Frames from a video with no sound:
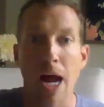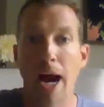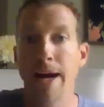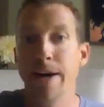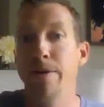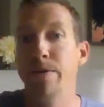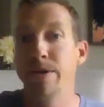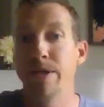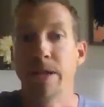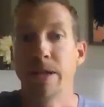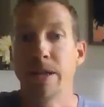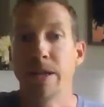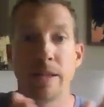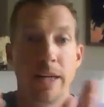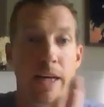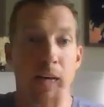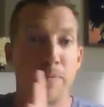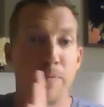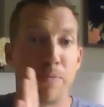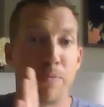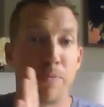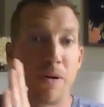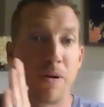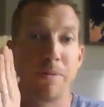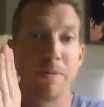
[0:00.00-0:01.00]
I know it's going to
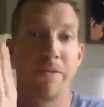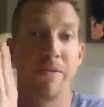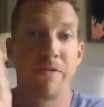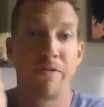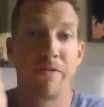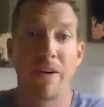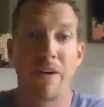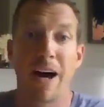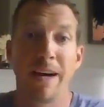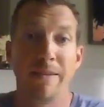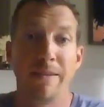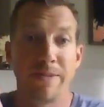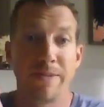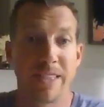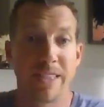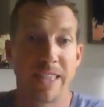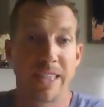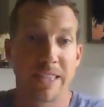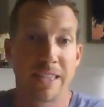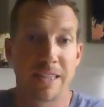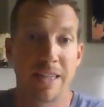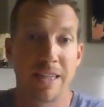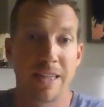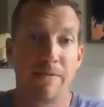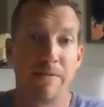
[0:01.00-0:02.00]
take probably 5,
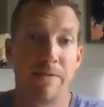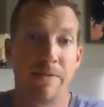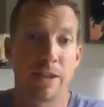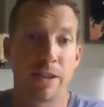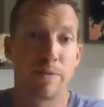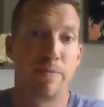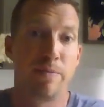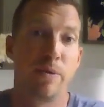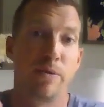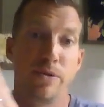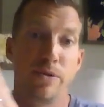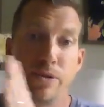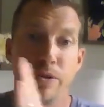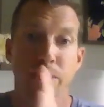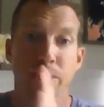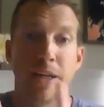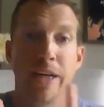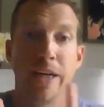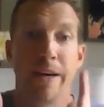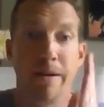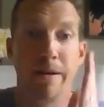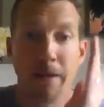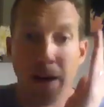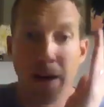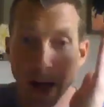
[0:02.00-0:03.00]
6, 7 exposures to
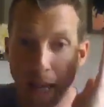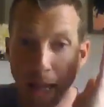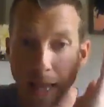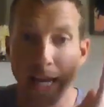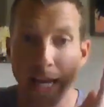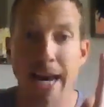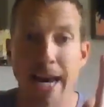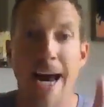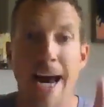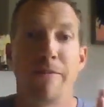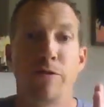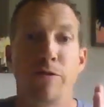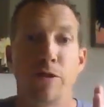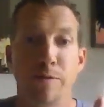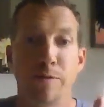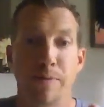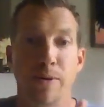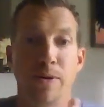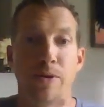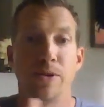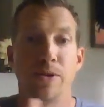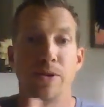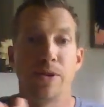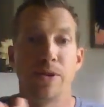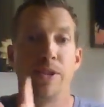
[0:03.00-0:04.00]
get the average
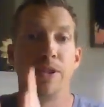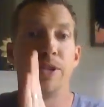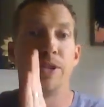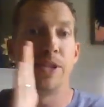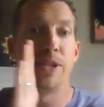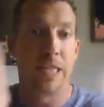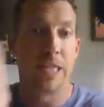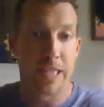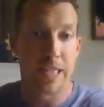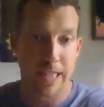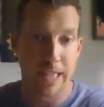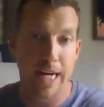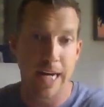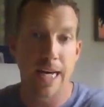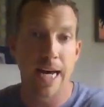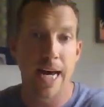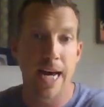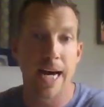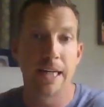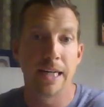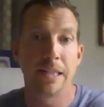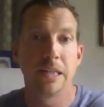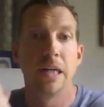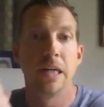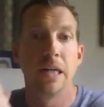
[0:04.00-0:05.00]
person to say
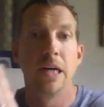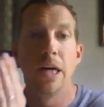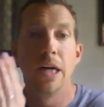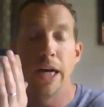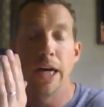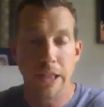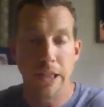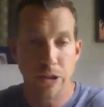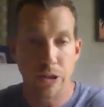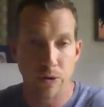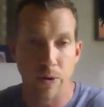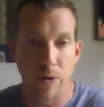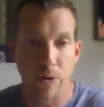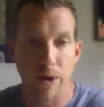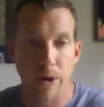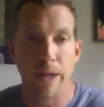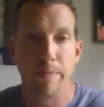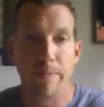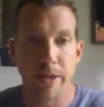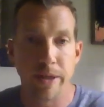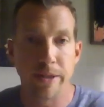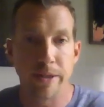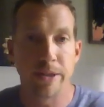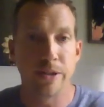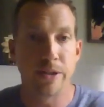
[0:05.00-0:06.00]
yes and join the
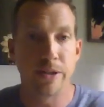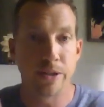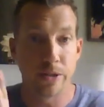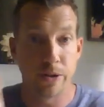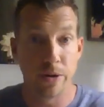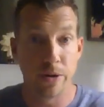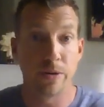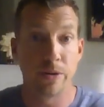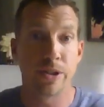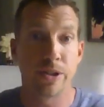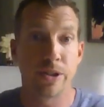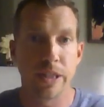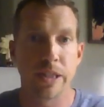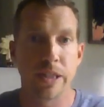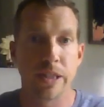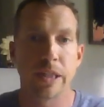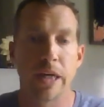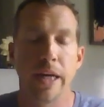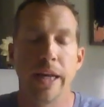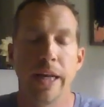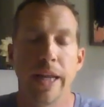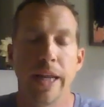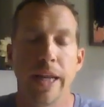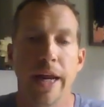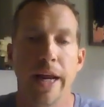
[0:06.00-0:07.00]
business. So those things
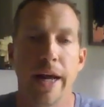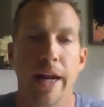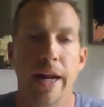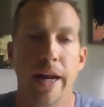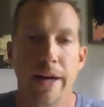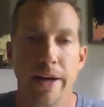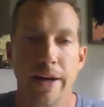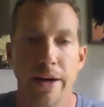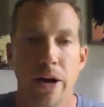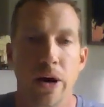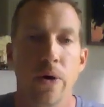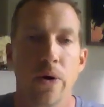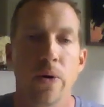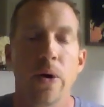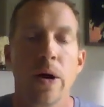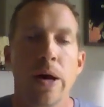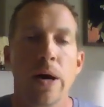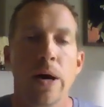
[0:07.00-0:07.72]
that I know.